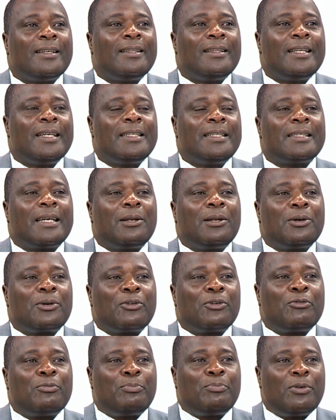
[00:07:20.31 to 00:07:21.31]
there is a lot
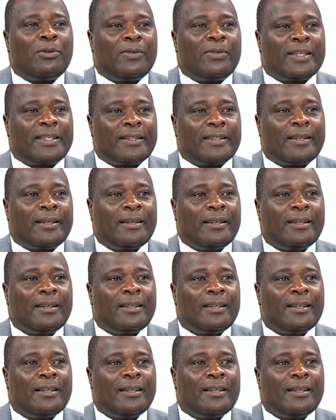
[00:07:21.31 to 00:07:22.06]
of poverty